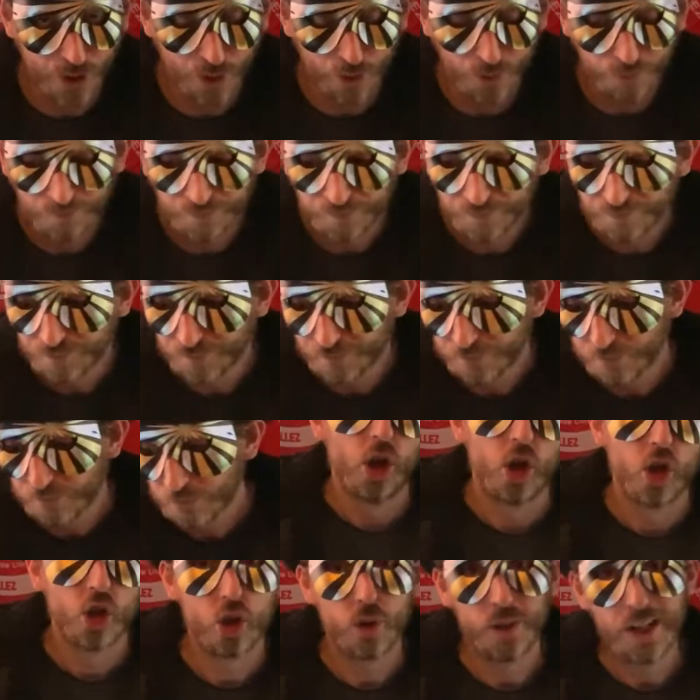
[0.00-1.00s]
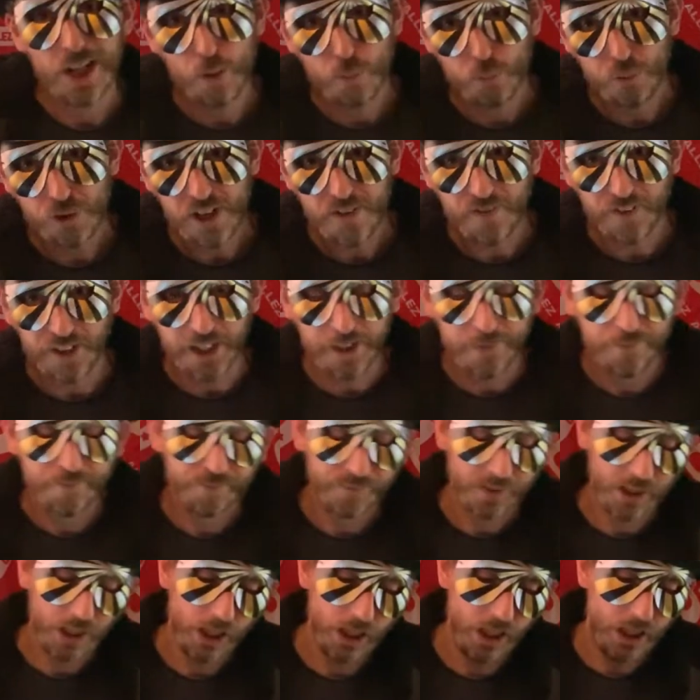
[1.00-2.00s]
did too. So now briefly,
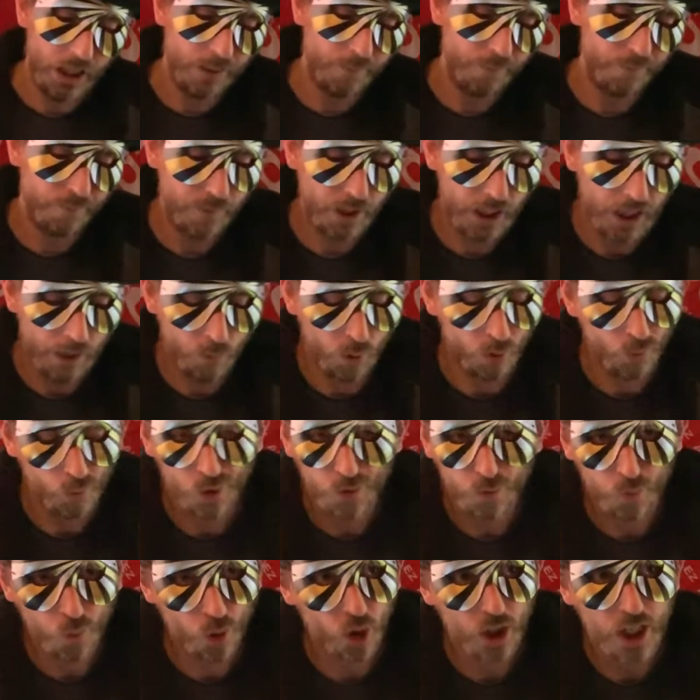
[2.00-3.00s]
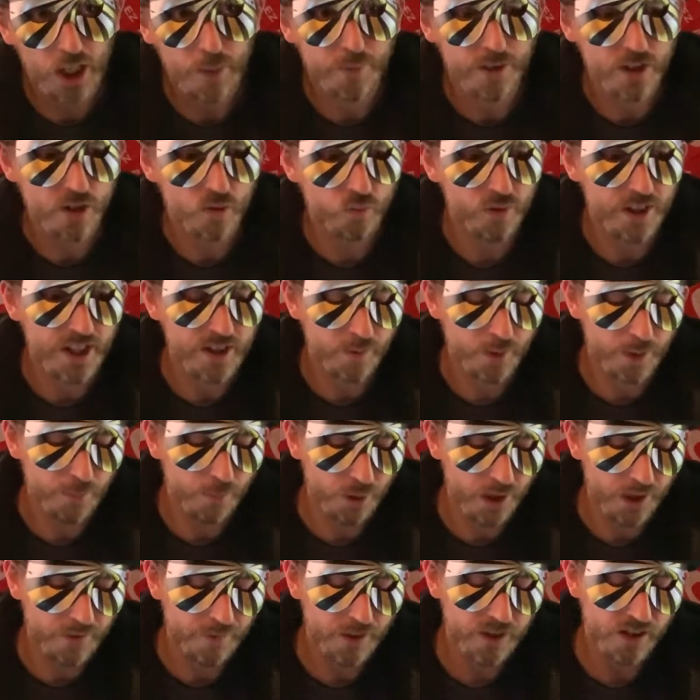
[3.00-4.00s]
and we'll keep this reasonably
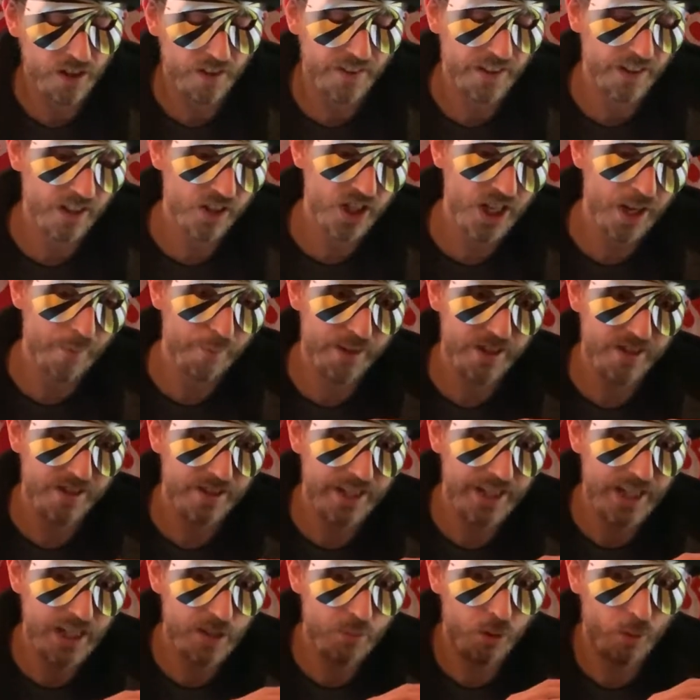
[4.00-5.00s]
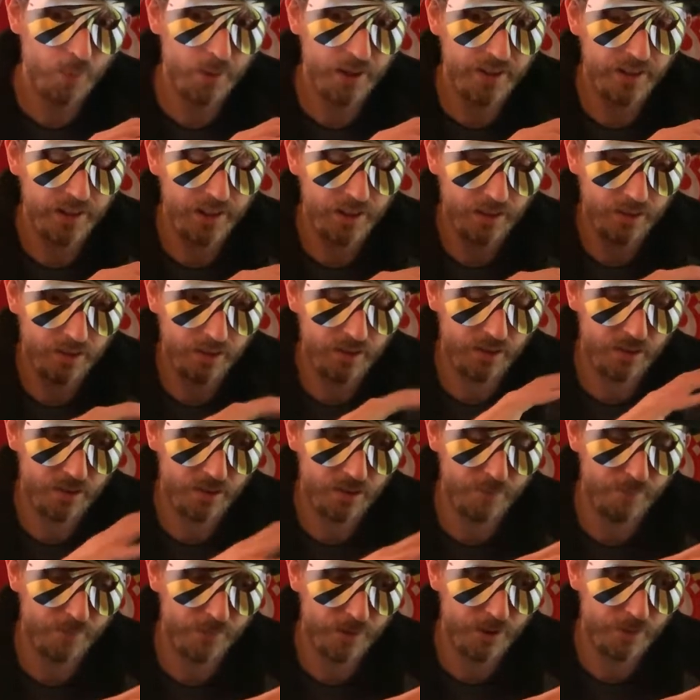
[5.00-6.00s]
brief because I think the Champions League is probably
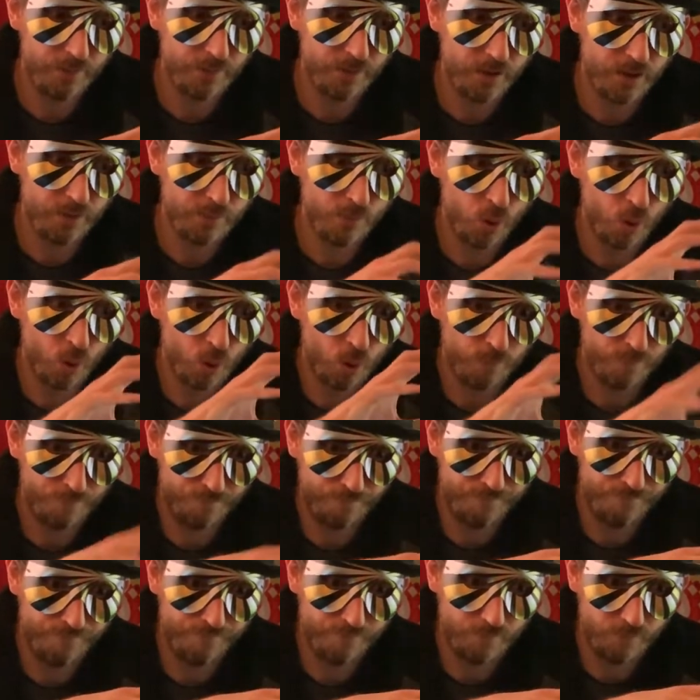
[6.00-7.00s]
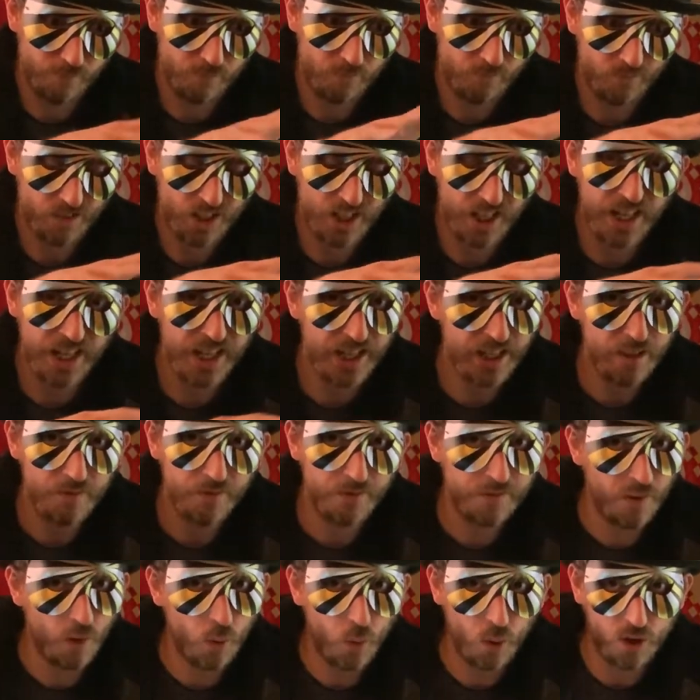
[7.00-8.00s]
the more key
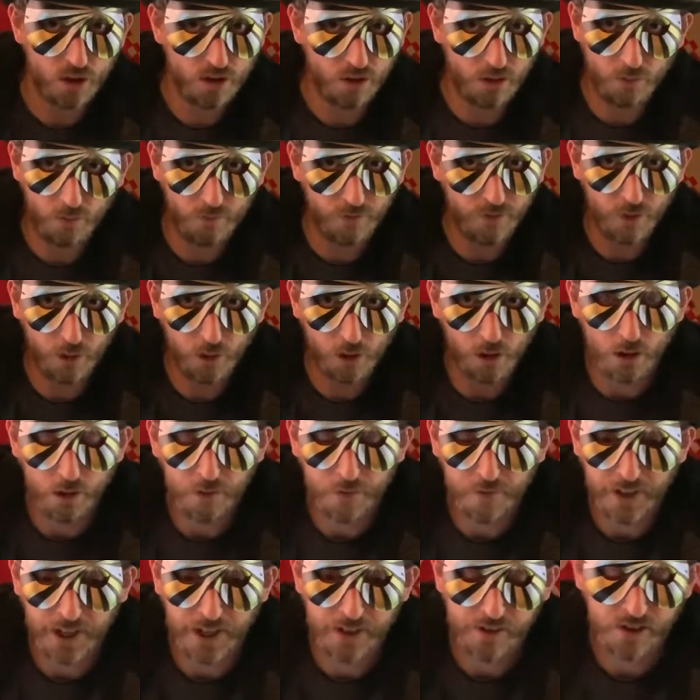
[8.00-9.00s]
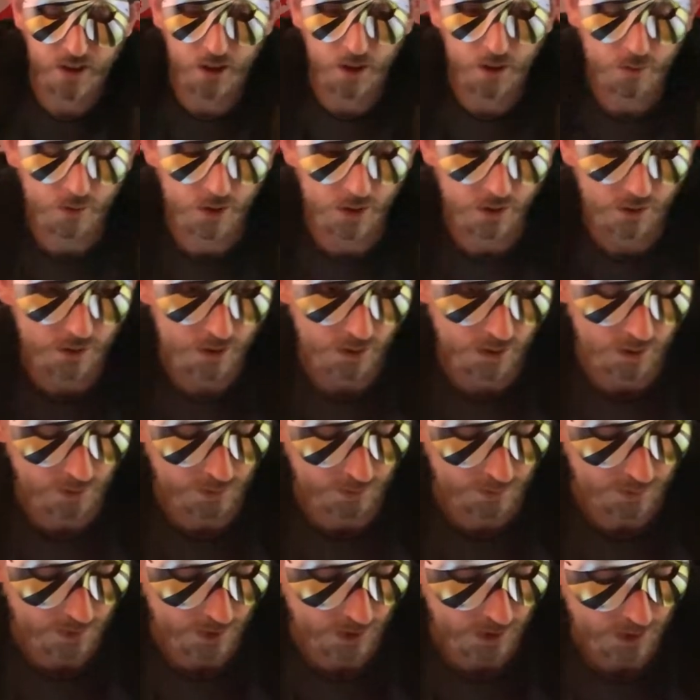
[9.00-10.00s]
focus on for a lot of fans. I know that
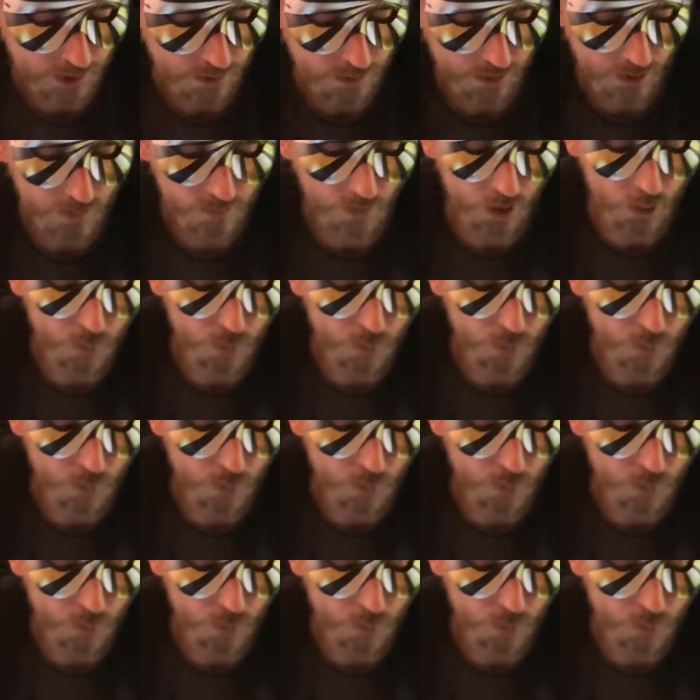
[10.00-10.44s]
the